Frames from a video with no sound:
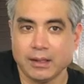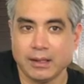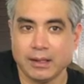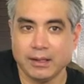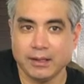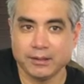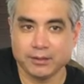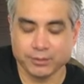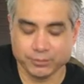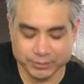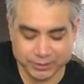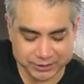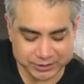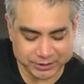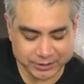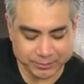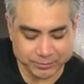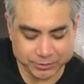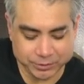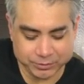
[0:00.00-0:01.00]
And the
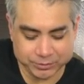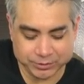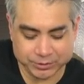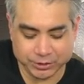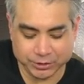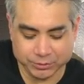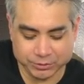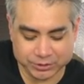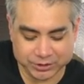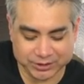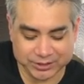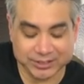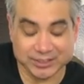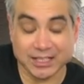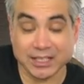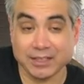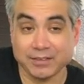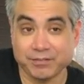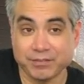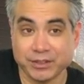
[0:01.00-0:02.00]
reason I'm using the
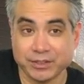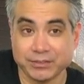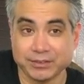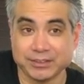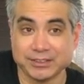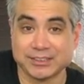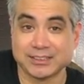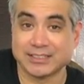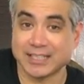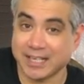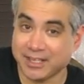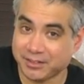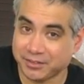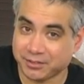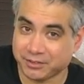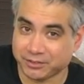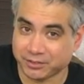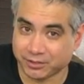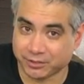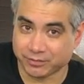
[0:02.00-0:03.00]
second finger instead of
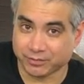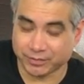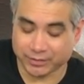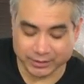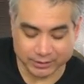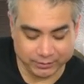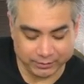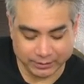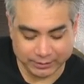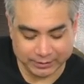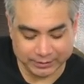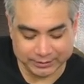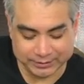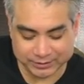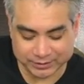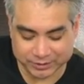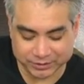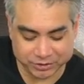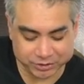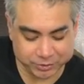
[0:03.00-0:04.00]
the third finger
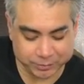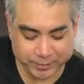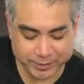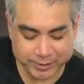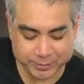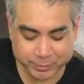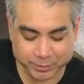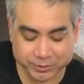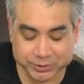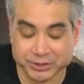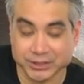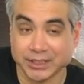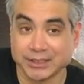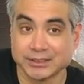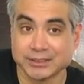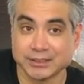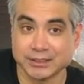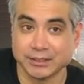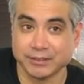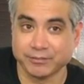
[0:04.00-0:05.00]
is it just makes more
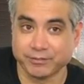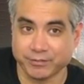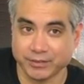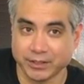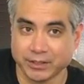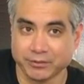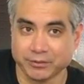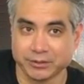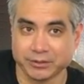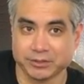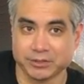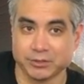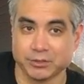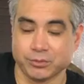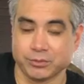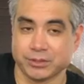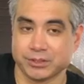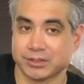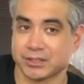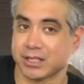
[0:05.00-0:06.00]
sense in fingering to
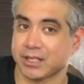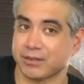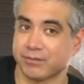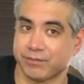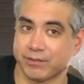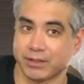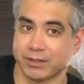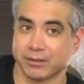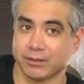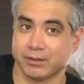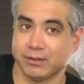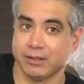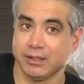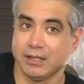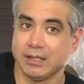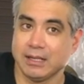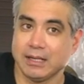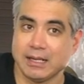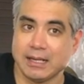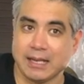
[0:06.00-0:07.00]
do with the second finger.
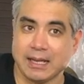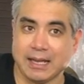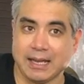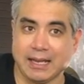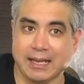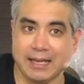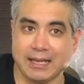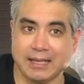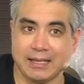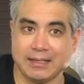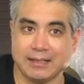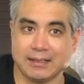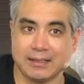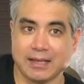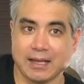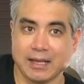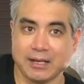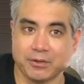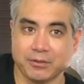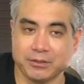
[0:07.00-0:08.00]
And
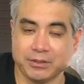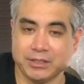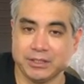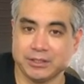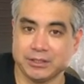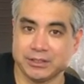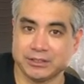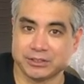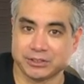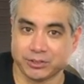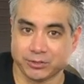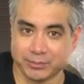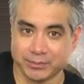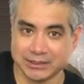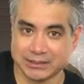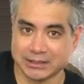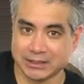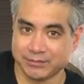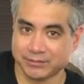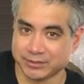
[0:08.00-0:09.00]
I don't need to exert
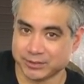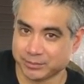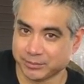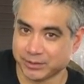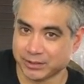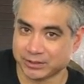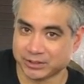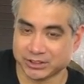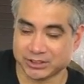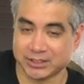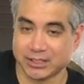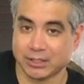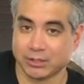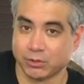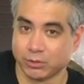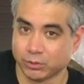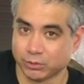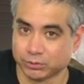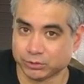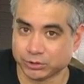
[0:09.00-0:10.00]
myself as much. It's not a
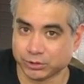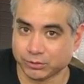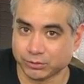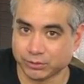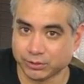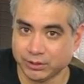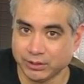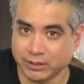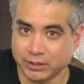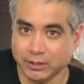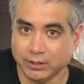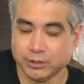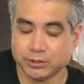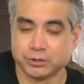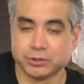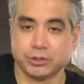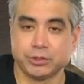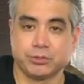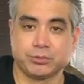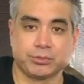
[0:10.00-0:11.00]
whole choke.
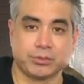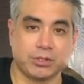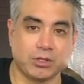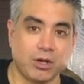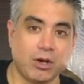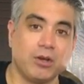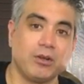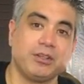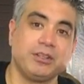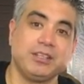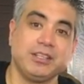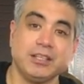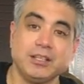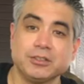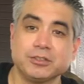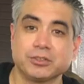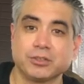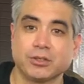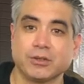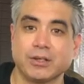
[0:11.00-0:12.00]
So you recall in the
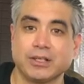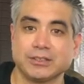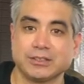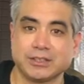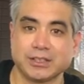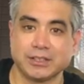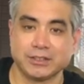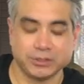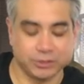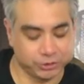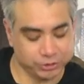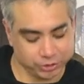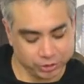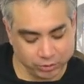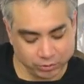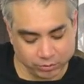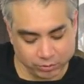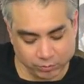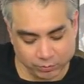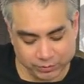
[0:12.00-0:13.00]
intro, I said to
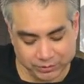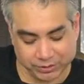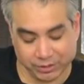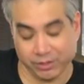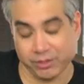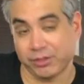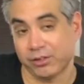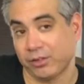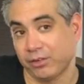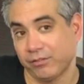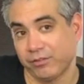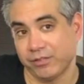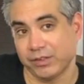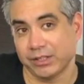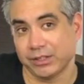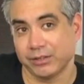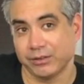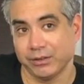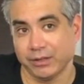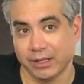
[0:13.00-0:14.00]
choke with the third
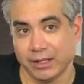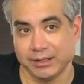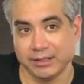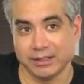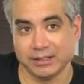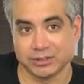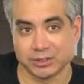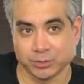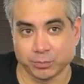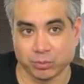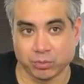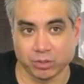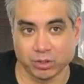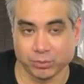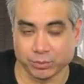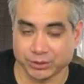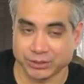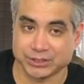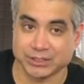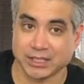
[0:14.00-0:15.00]
finger and then support it
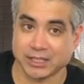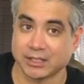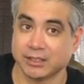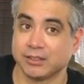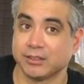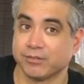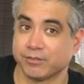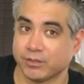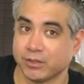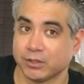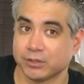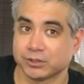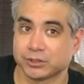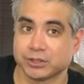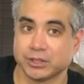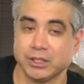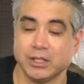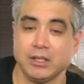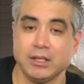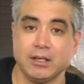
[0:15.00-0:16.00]
with the second and the
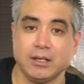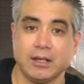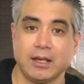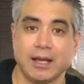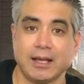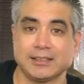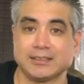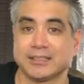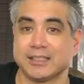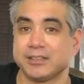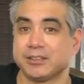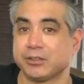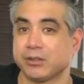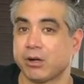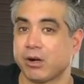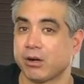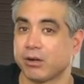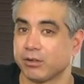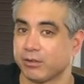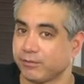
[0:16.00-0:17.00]
first. I said there
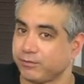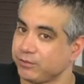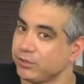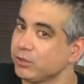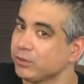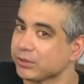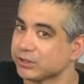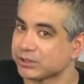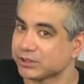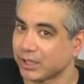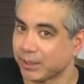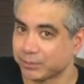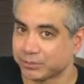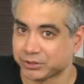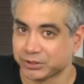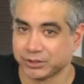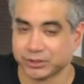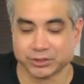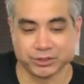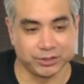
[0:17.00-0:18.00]
are a few
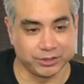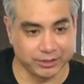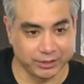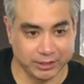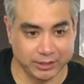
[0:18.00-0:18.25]
exceptions.